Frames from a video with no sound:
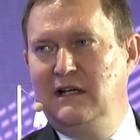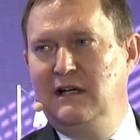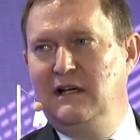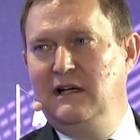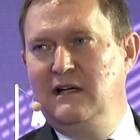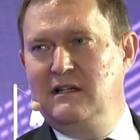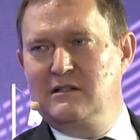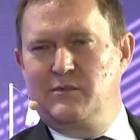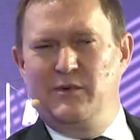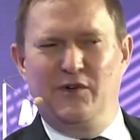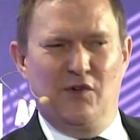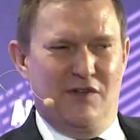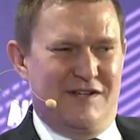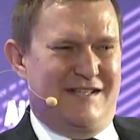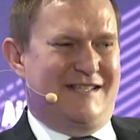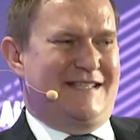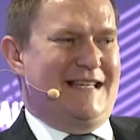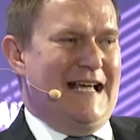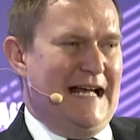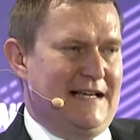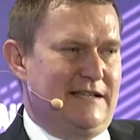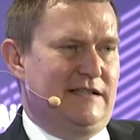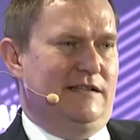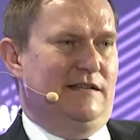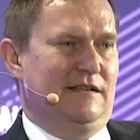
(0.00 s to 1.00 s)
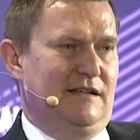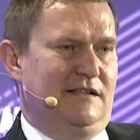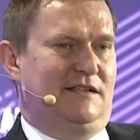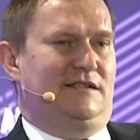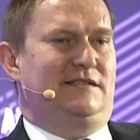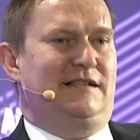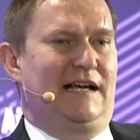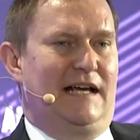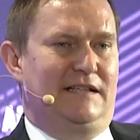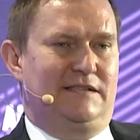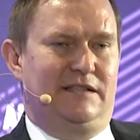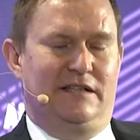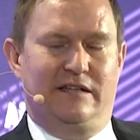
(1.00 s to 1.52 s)
So we're not sat in a
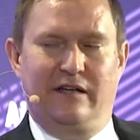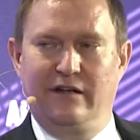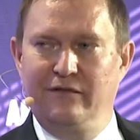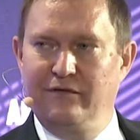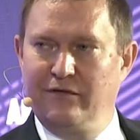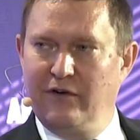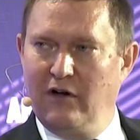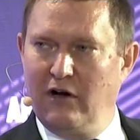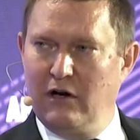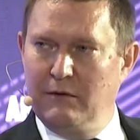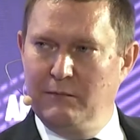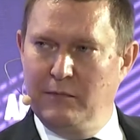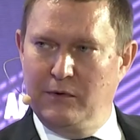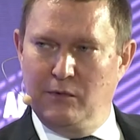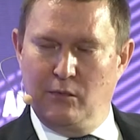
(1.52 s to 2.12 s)
static environment.